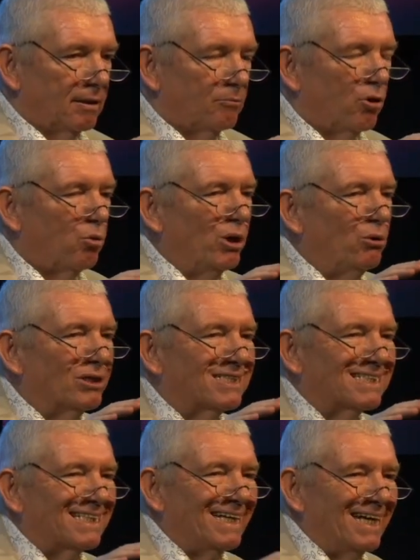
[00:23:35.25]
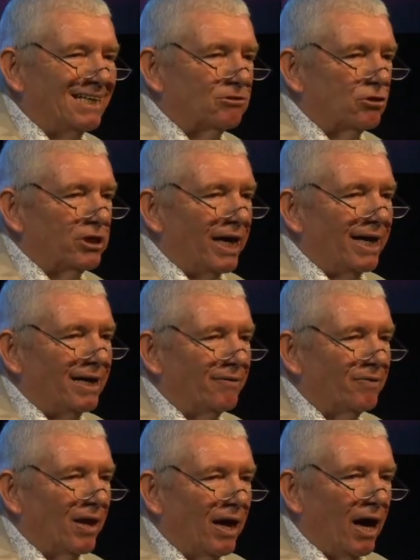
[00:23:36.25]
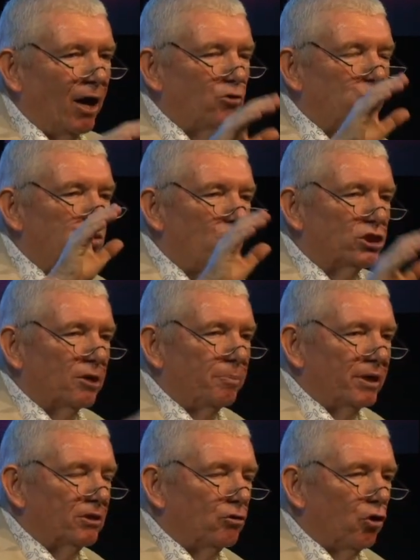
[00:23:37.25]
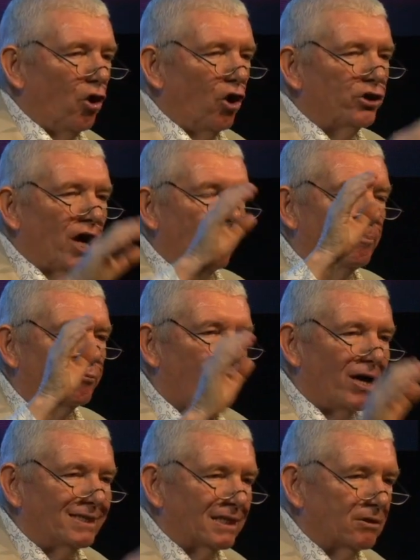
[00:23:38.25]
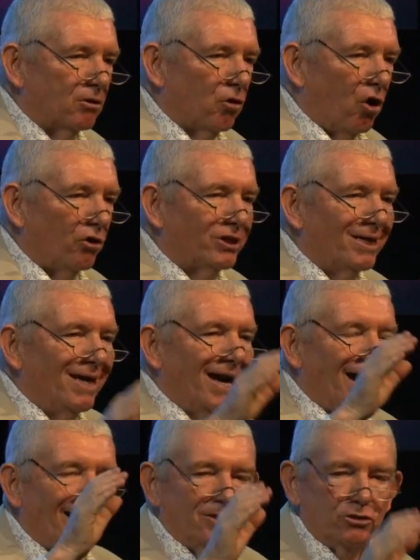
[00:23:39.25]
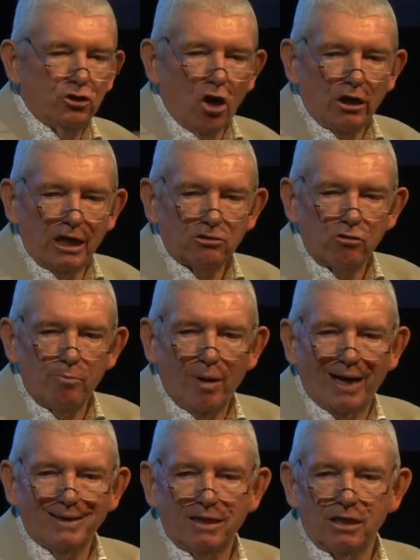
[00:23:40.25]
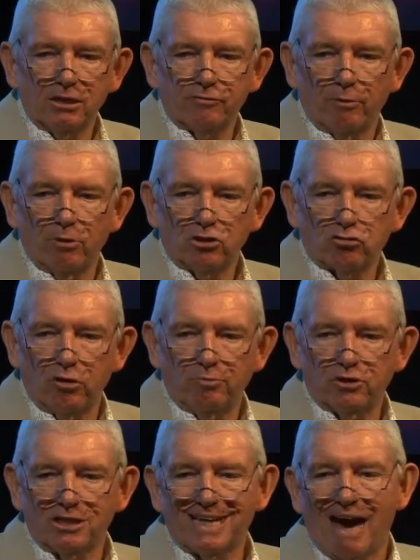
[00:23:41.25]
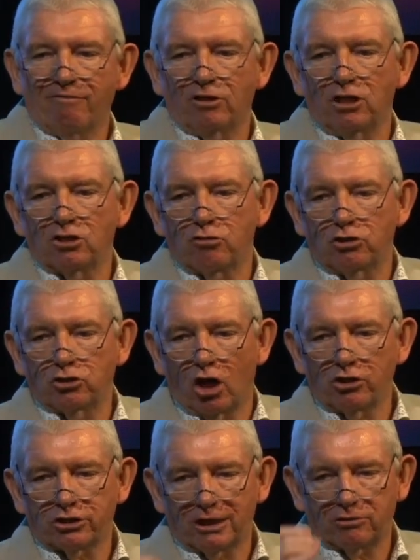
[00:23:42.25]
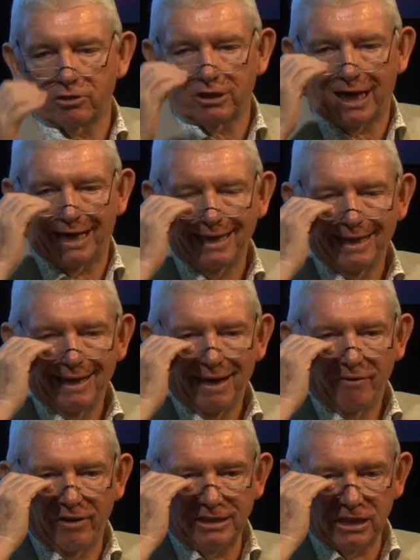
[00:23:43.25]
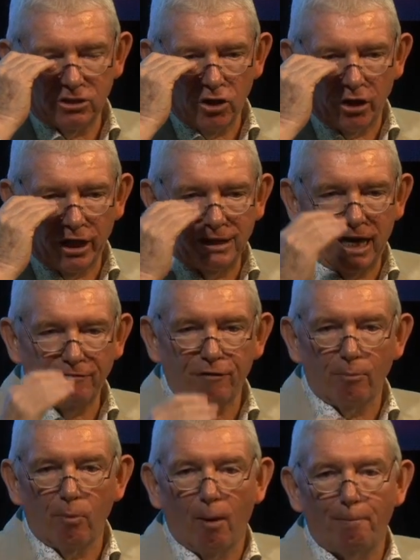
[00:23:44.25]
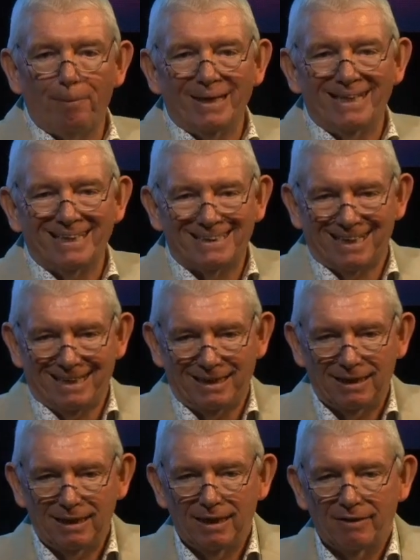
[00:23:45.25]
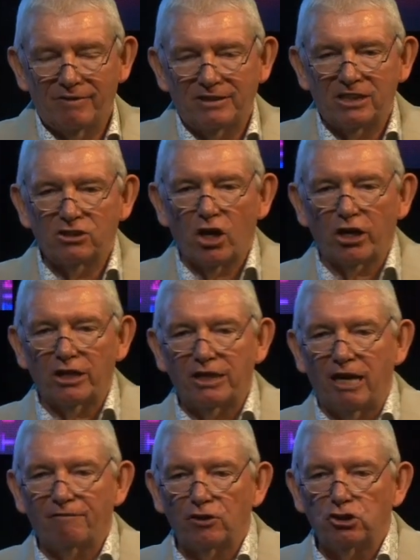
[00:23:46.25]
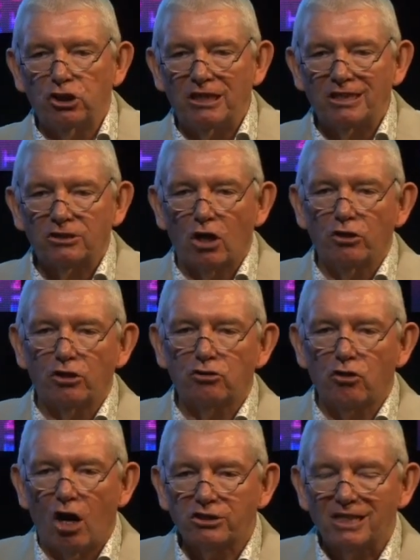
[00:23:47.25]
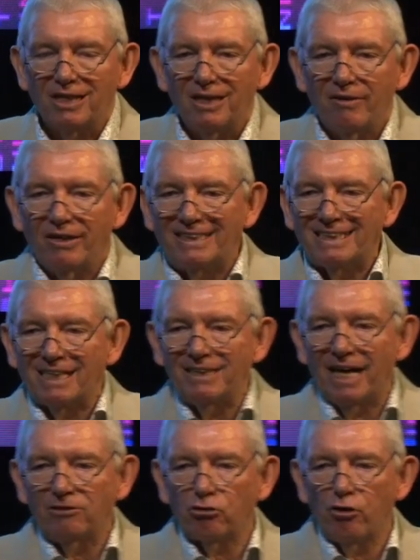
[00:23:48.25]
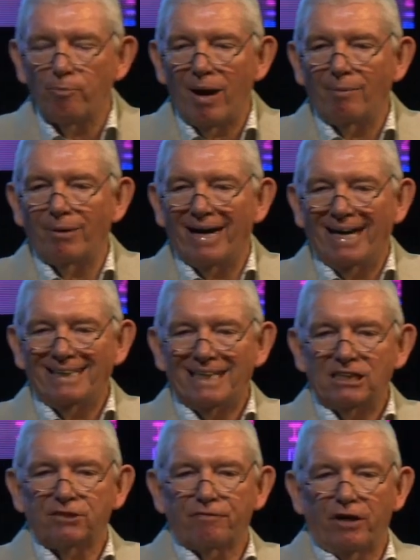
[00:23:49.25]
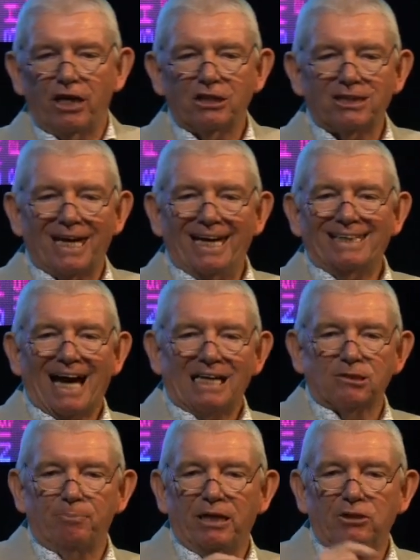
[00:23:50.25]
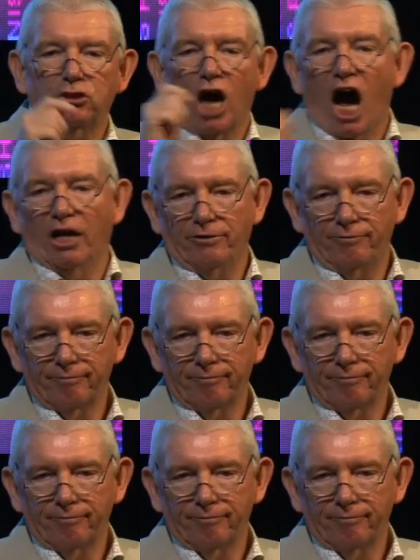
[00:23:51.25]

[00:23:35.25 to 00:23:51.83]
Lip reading: But we were singing today and worshiping the Lord and praising the Lord. And John has reminded us from the scriptures, heaven is rejoicing today. This is not a day for morbidity. This is not a day for Jesus on the cross. This is a day to remember it is finished. It has been done.